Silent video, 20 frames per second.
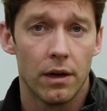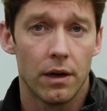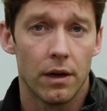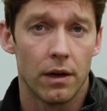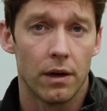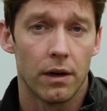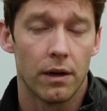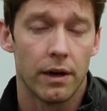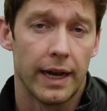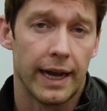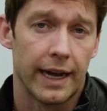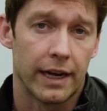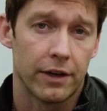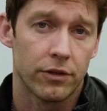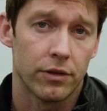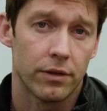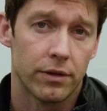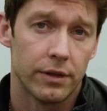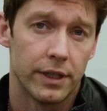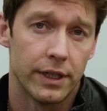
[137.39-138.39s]
are
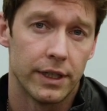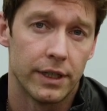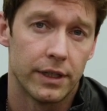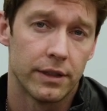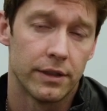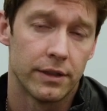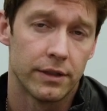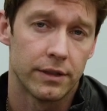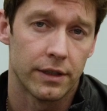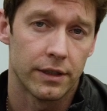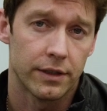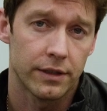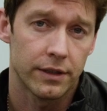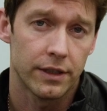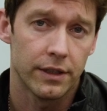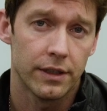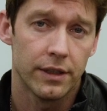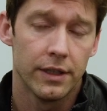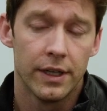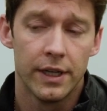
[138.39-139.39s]
actually
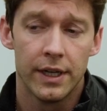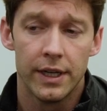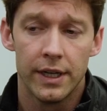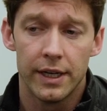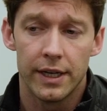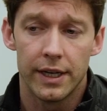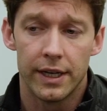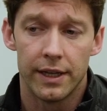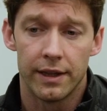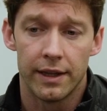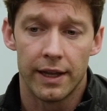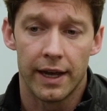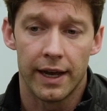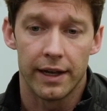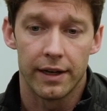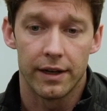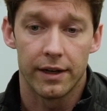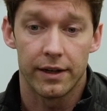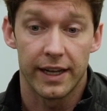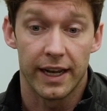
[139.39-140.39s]
consistent in
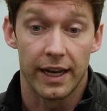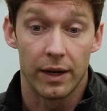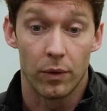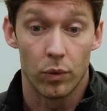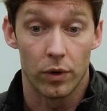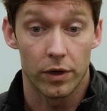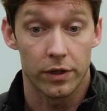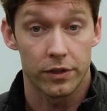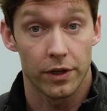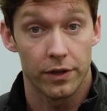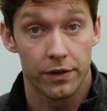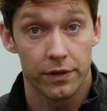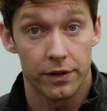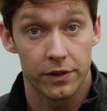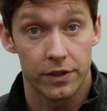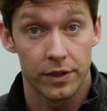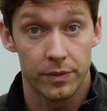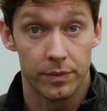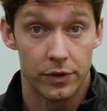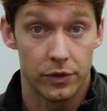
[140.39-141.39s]
that, okay, I worked on
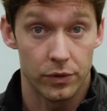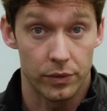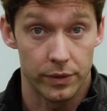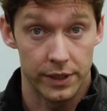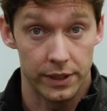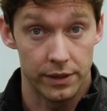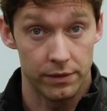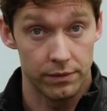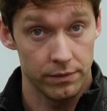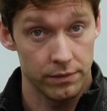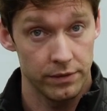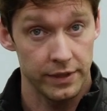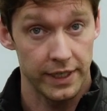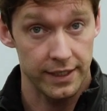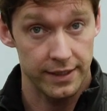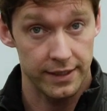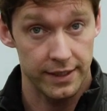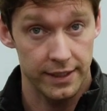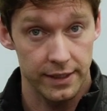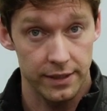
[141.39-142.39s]
this in between
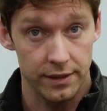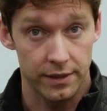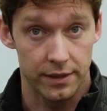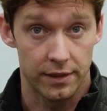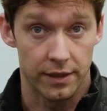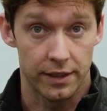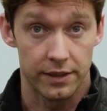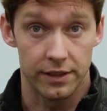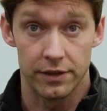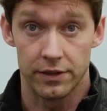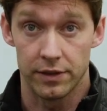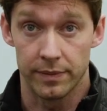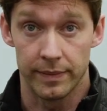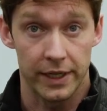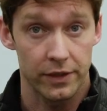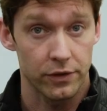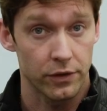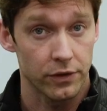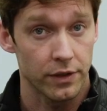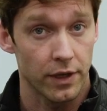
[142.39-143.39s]
testing and I did some
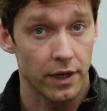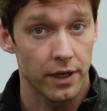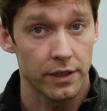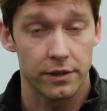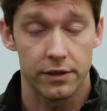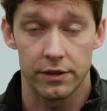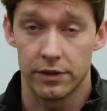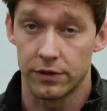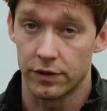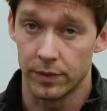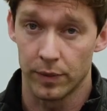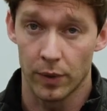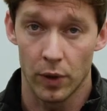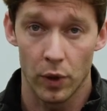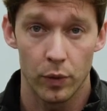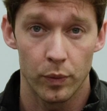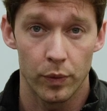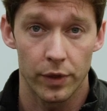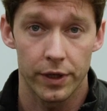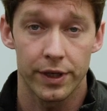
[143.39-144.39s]
exercises and some
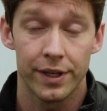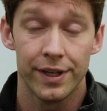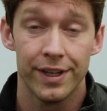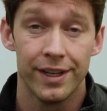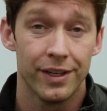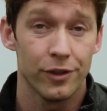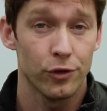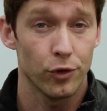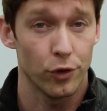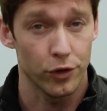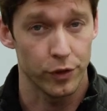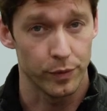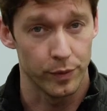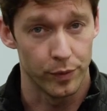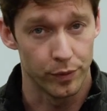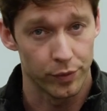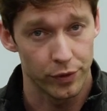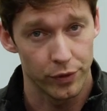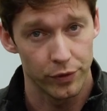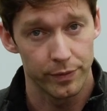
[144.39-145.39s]
homework, saw some
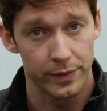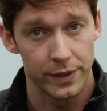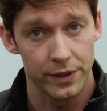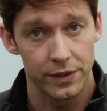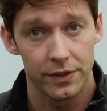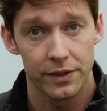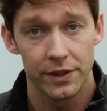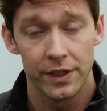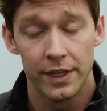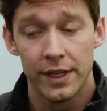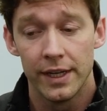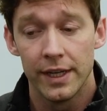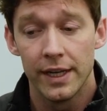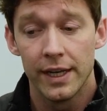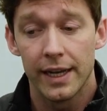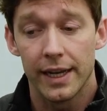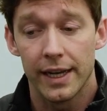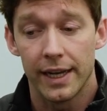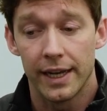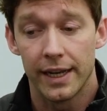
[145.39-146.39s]
improvements,
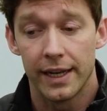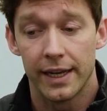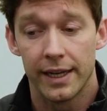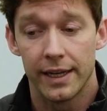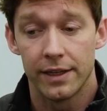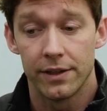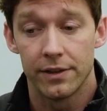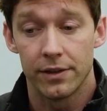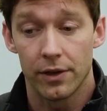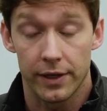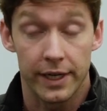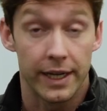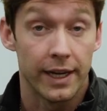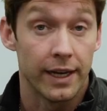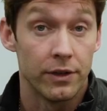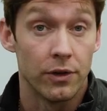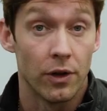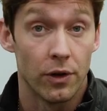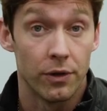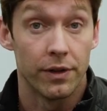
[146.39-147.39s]
and okay,
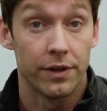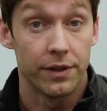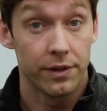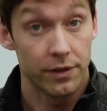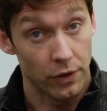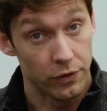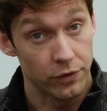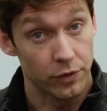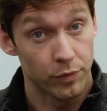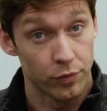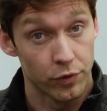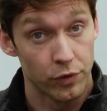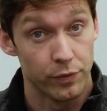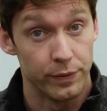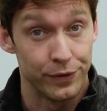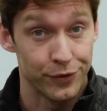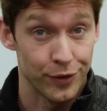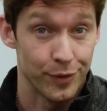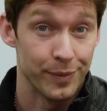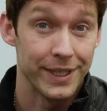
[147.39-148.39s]
I know that those
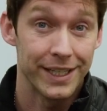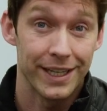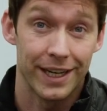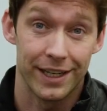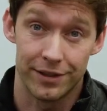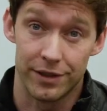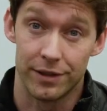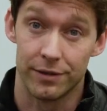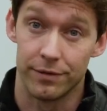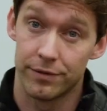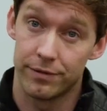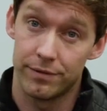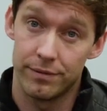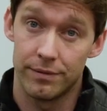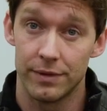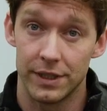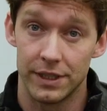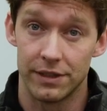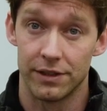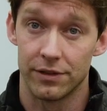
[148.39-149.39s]
improvements are because of
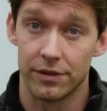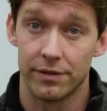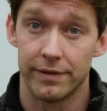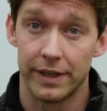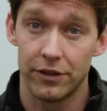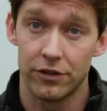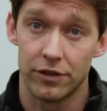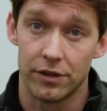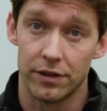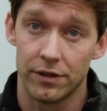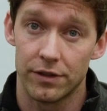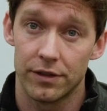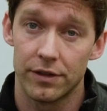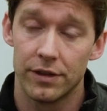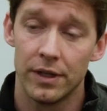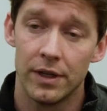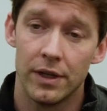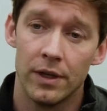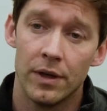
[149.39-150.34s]
these interventions.